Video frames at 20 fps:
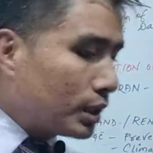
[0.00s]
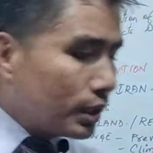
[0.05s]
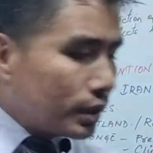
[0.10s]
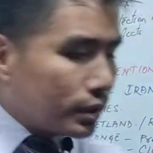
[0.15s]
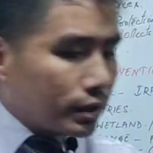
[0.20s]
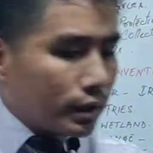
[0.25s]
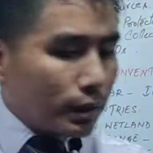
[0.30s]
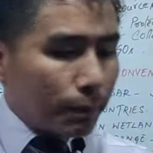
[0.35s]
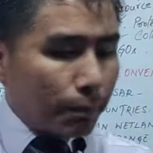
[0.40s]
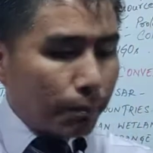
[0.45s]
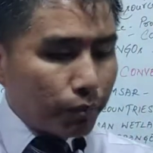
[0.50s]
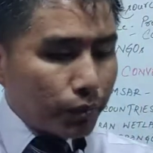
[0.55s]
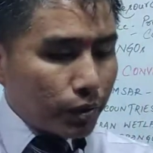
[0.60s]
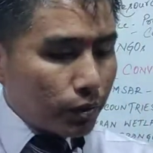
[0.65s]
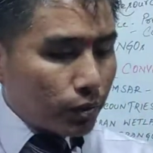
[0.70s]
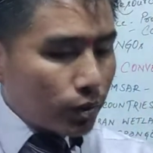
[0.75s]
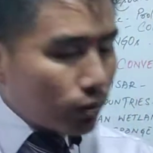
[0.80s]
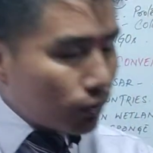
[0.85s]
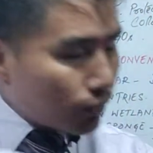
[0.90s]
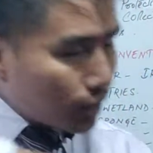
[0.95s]

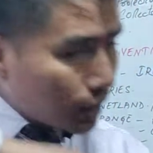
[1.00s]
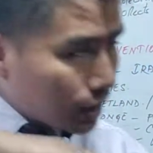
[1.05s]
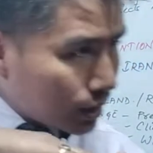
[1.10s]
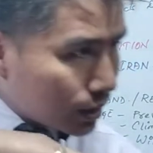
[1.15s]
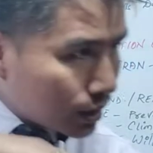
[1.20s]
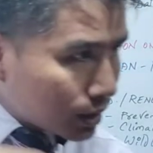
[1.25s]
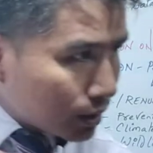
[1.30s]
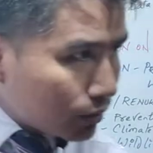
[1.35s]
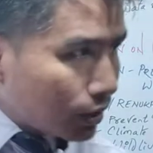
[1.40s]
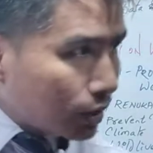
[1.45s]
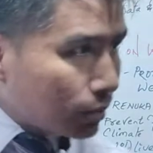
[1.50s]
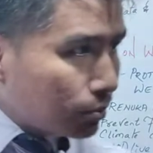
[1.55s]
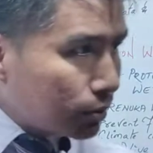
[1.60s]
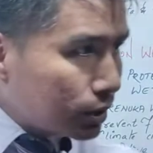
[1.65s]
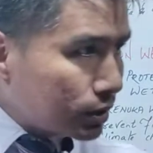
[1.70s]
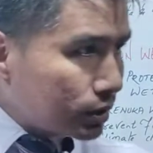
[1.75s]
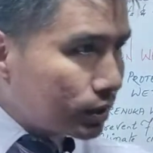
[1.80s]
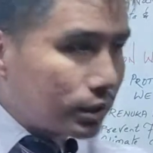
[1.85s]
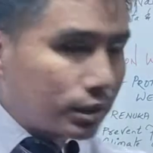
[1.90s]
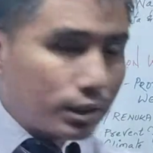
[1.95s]
When the river
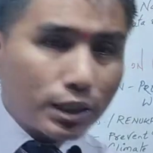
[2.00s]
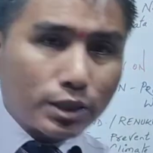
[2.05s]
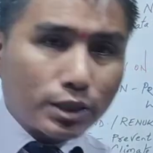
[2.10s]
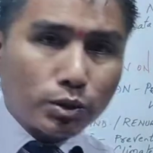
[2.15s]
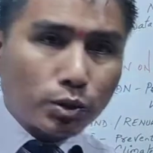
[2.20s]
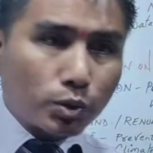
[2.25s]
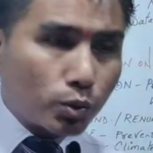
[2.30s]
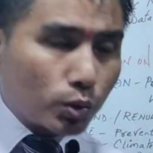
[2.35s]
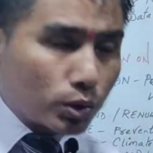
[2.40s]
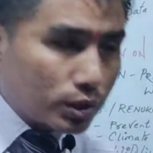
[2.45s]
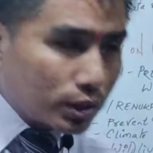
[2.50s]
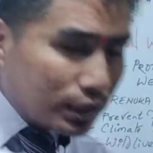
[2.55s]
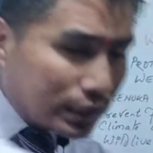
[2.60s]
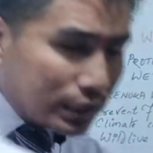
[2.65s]
meets the sea and the ocean,